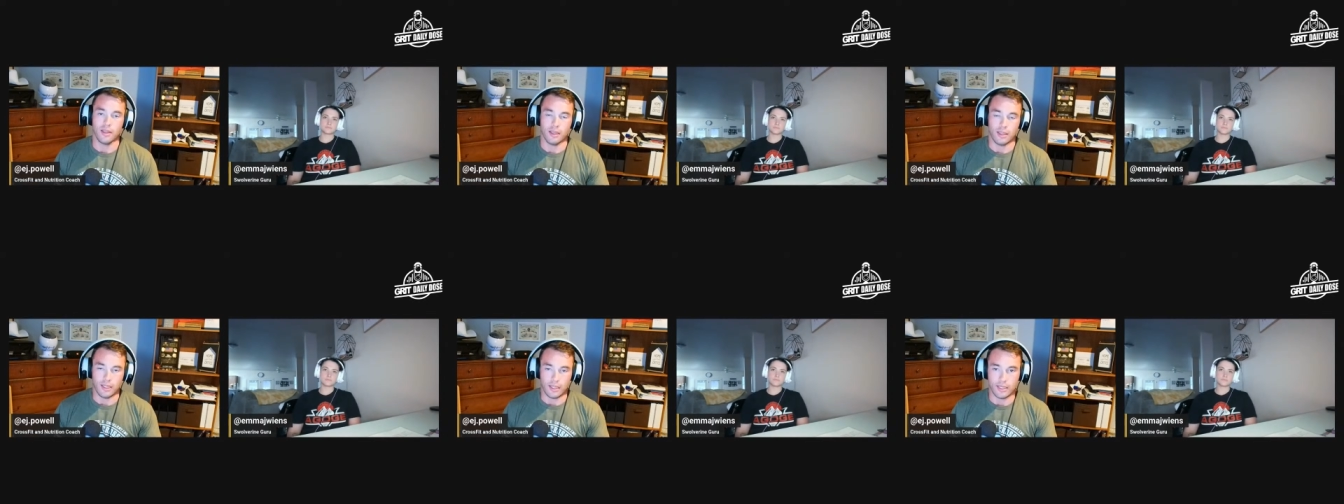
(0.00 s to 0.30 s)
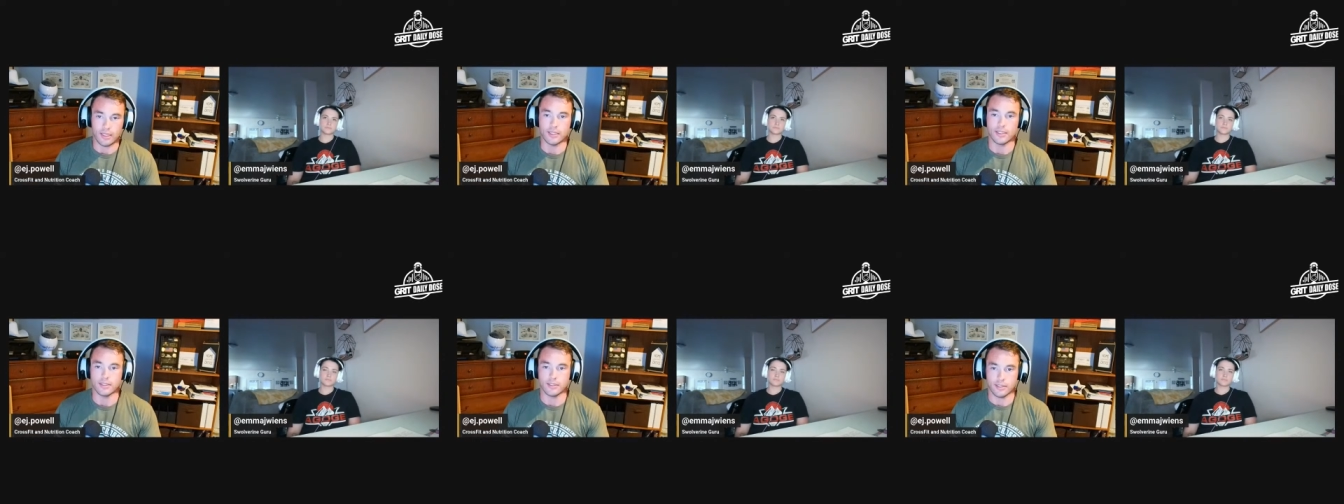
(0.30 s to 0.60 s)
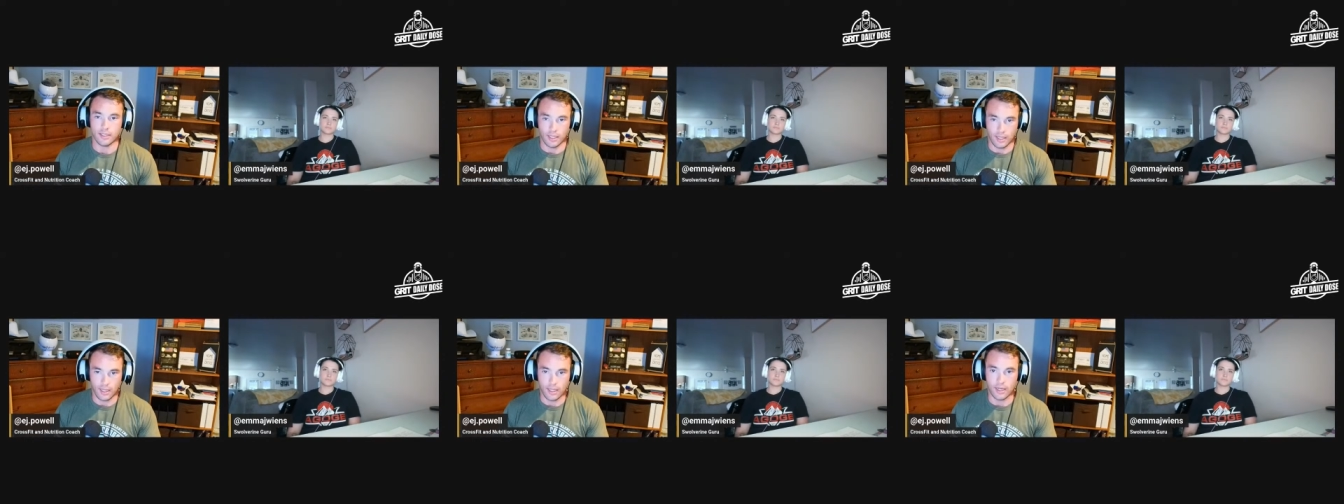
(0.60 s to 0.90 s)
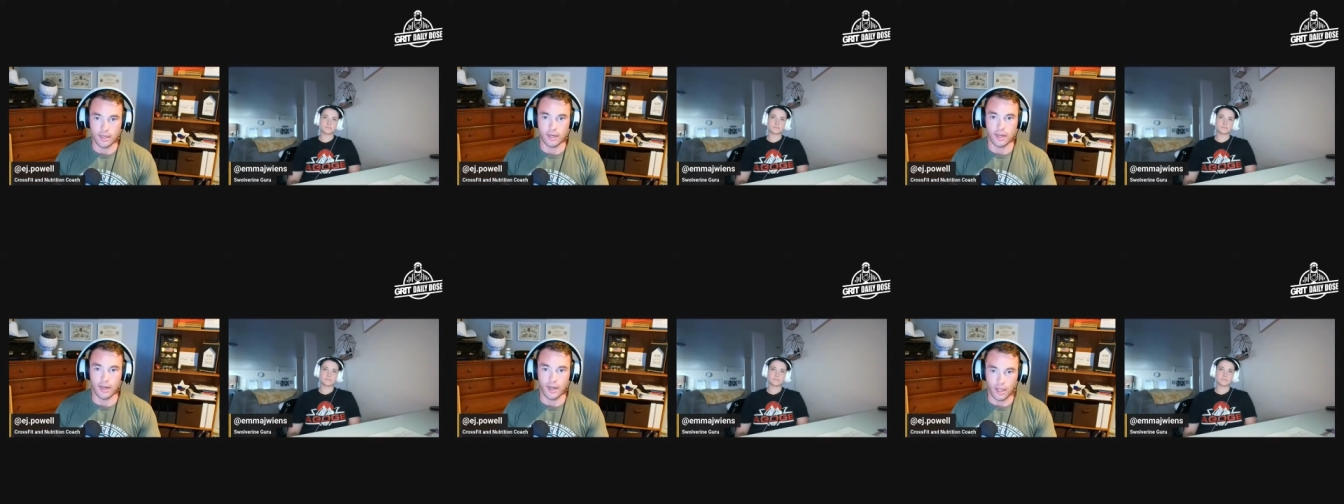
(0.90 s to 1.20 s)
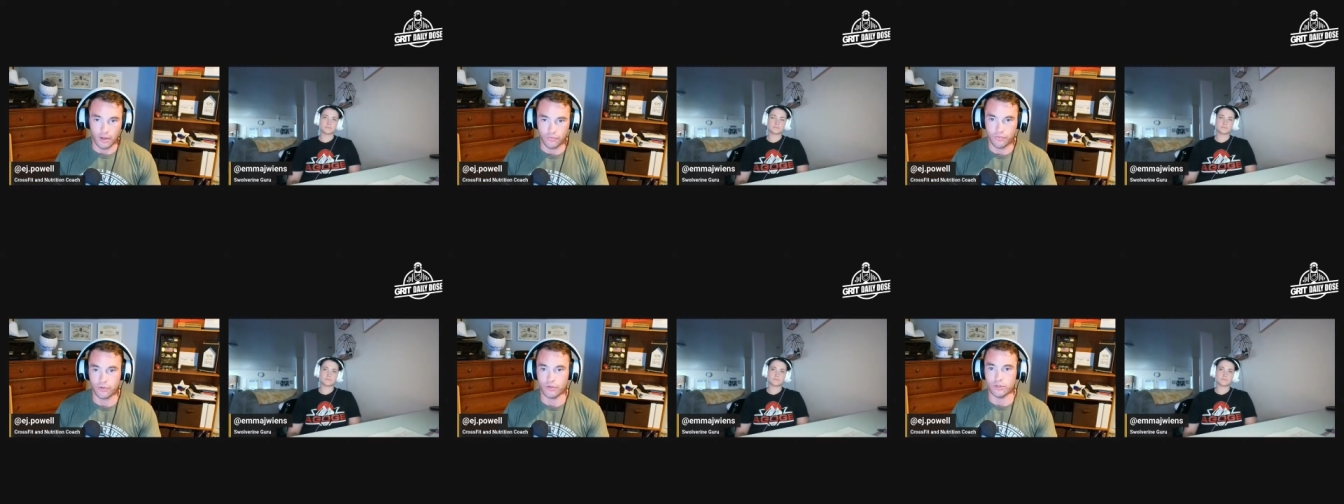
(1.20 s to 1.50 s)
is in an
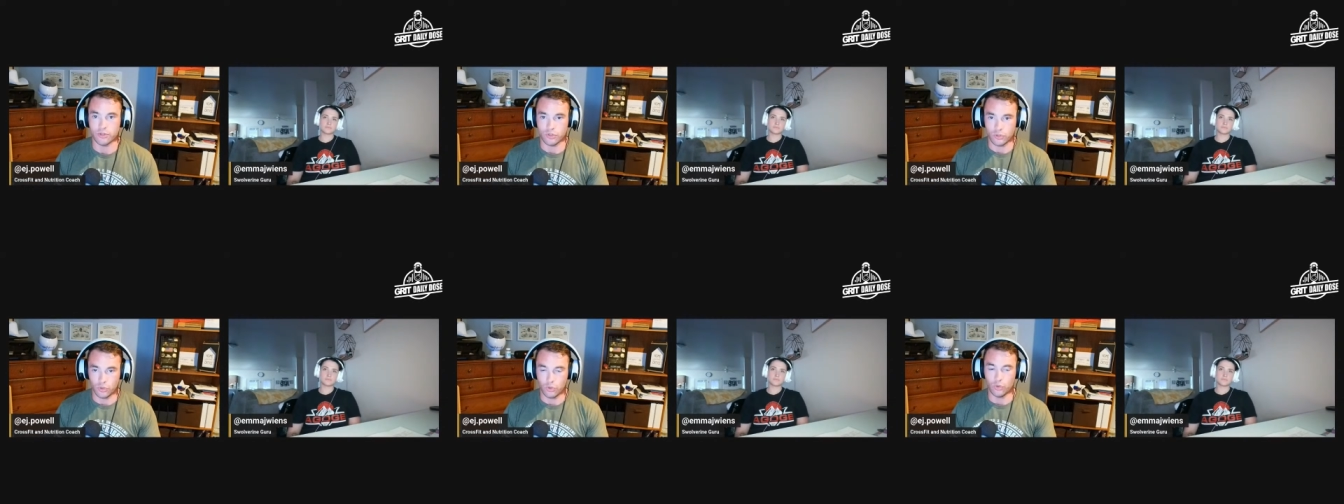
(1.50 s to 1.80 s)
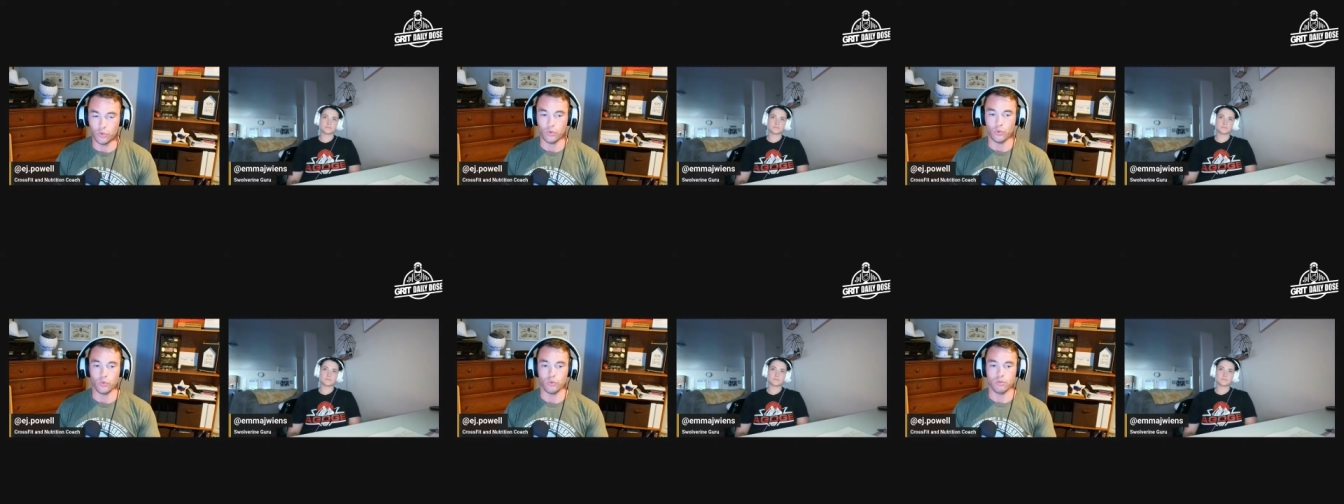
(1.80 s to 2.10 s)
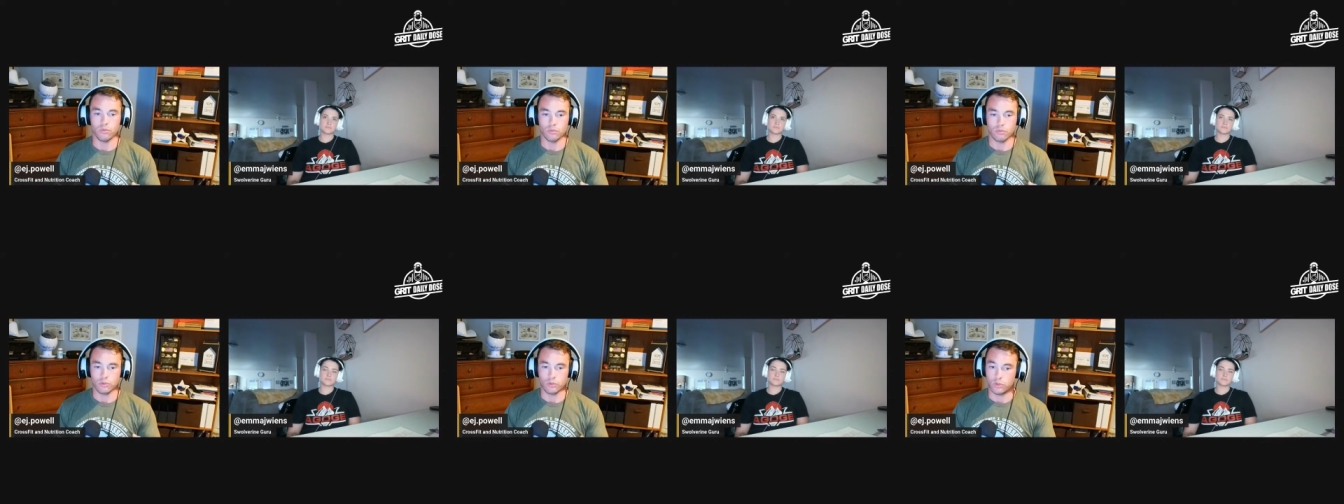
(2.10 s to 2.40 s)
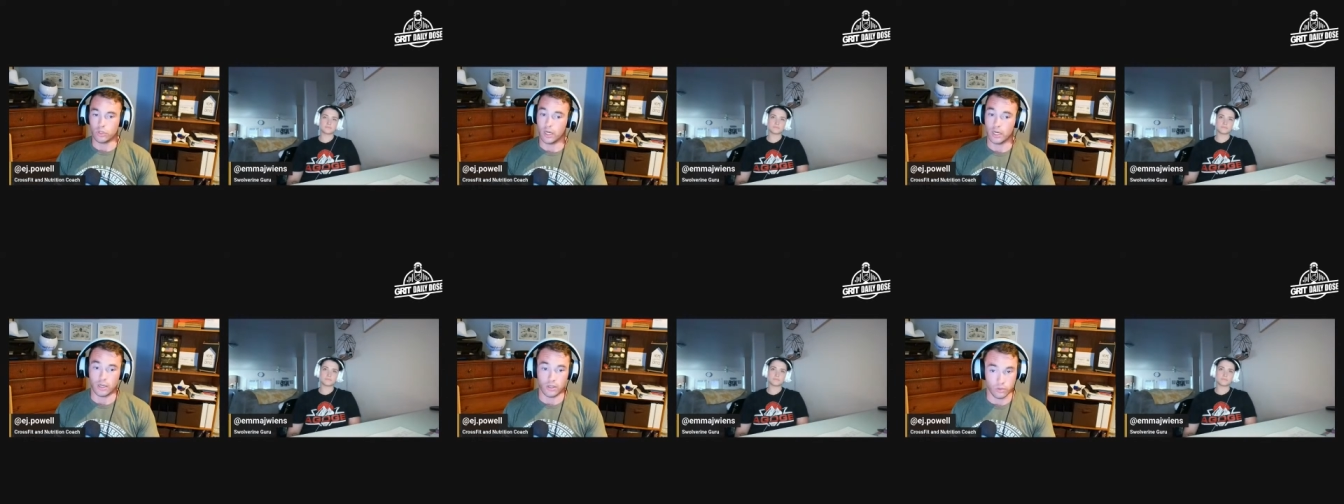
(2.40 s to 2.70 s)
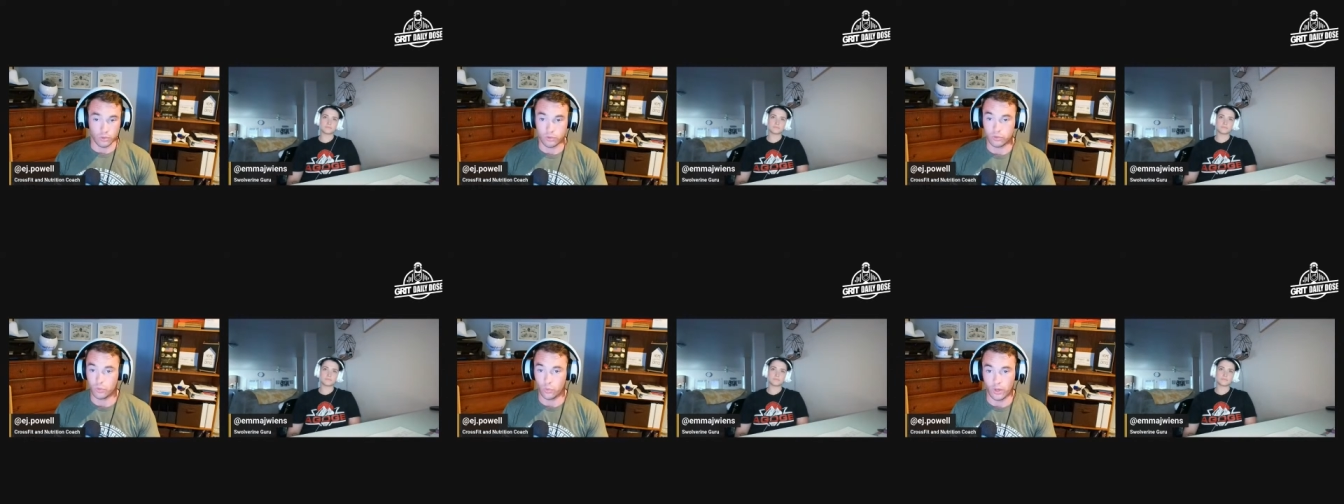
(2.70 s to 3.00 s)
effort to try to
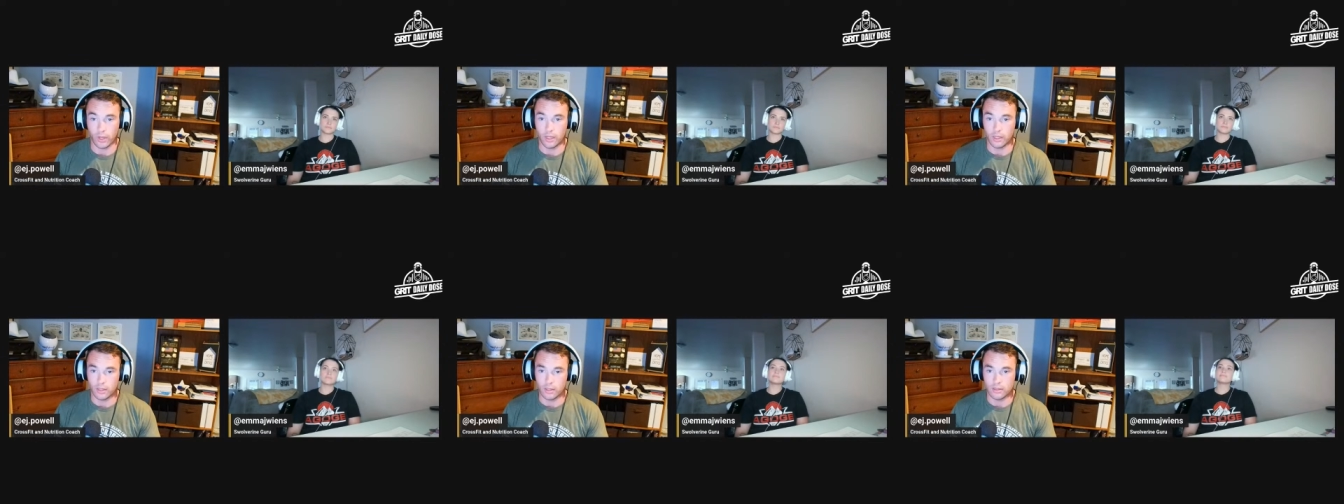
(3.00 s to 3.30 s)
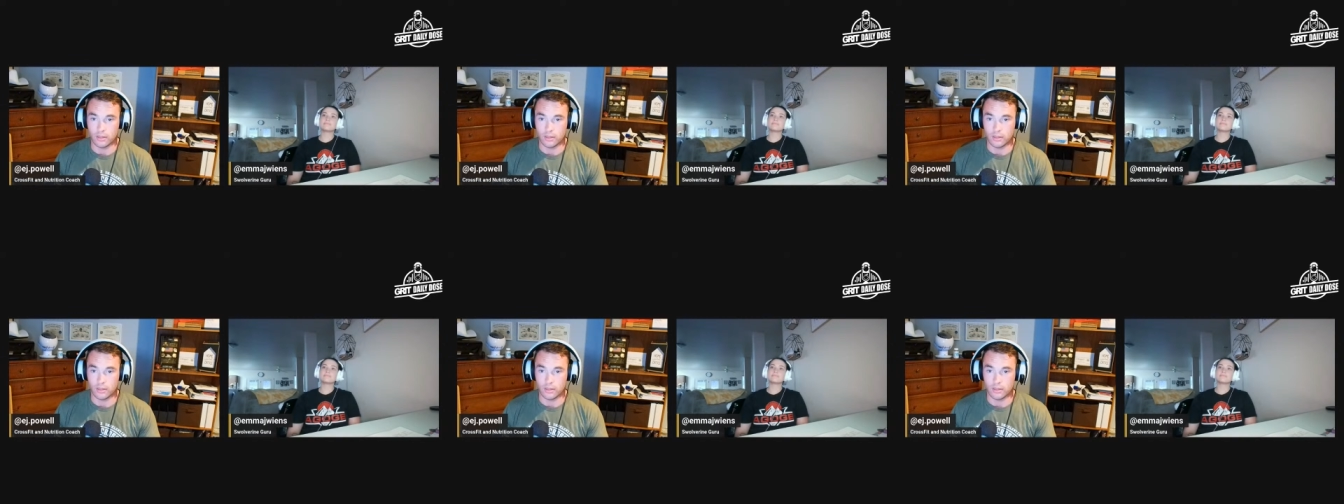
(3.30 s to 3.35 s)
lose weight.